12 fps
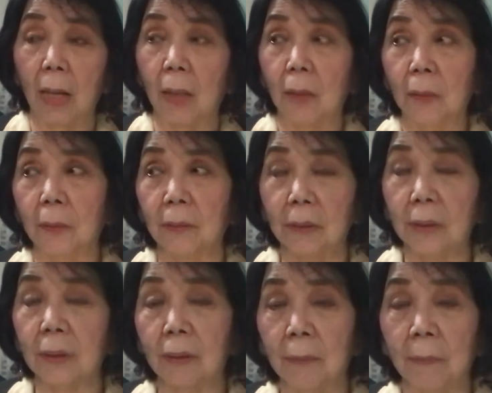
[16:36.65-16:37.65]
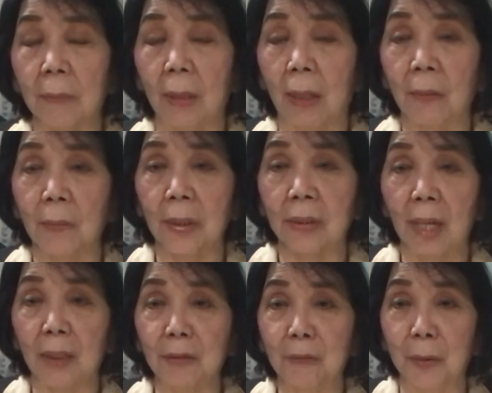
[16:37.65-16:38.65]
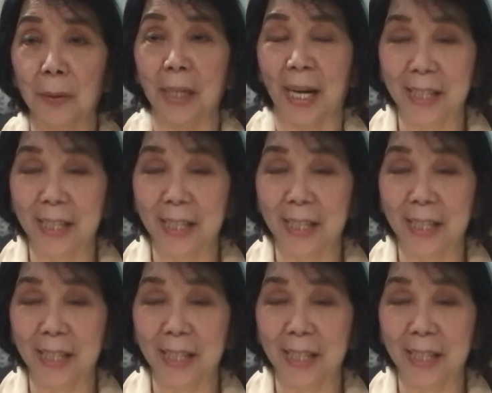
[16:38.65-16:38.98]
oh, there's a telephone.